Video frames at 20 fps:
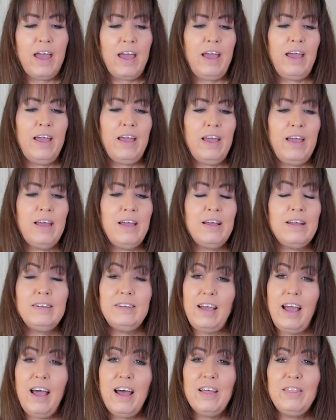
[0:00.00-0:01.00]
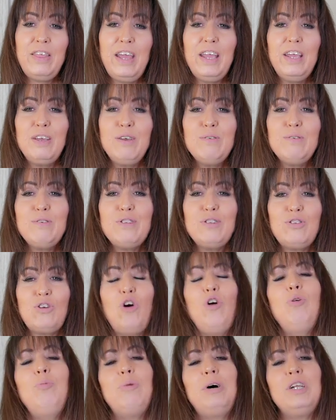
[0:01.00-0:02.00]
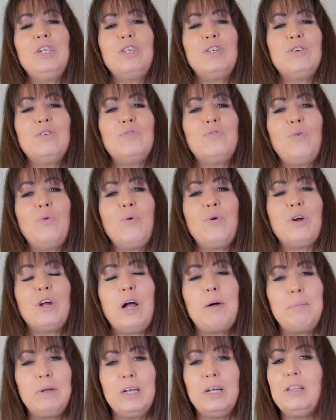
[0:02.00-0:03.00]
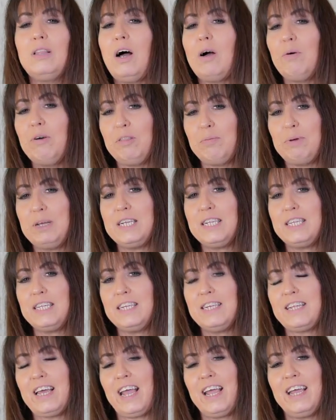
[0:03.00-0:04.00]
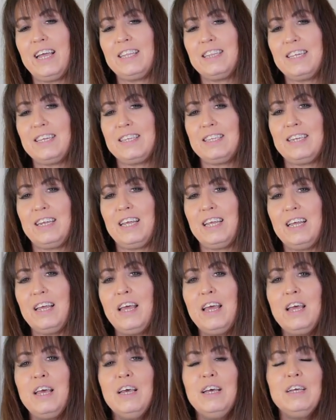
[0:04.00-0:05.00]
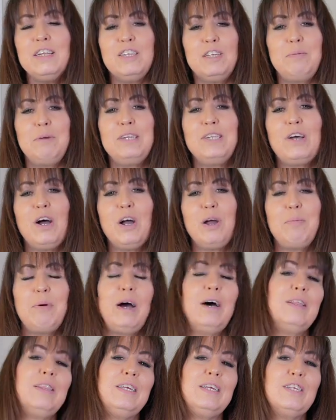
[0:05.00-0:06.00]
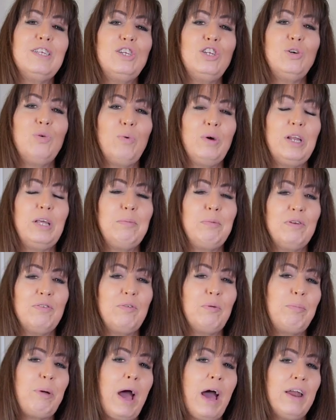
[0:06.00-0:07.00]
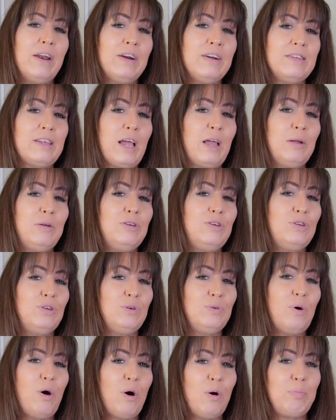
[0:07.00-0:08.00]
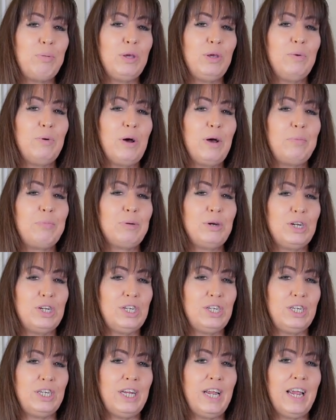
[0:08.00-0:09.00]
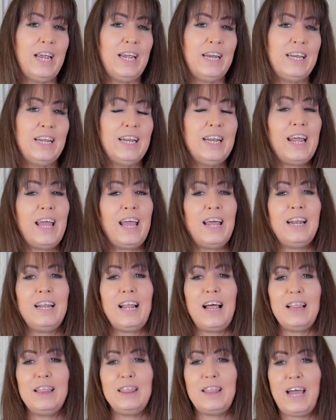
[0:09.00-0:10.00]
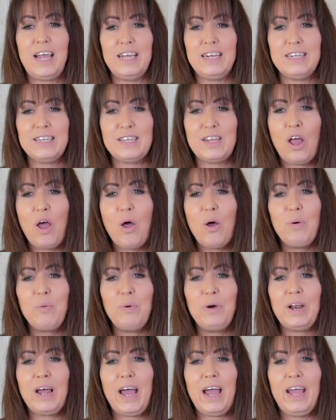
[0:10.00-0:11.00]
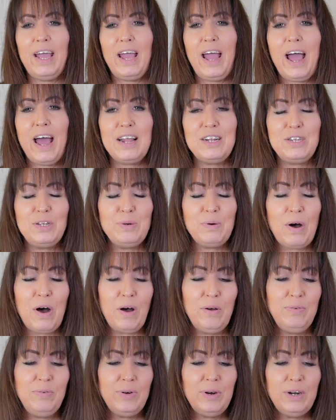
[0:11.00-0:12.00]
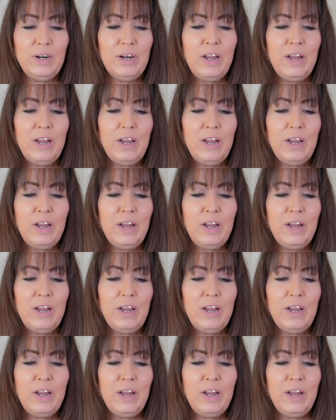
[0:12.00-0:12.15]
And yeah, thank you so much for coming along with me today and listening to me talk about these 20 beautiful patterns. I do hope you appreciated and liked what I had to offer.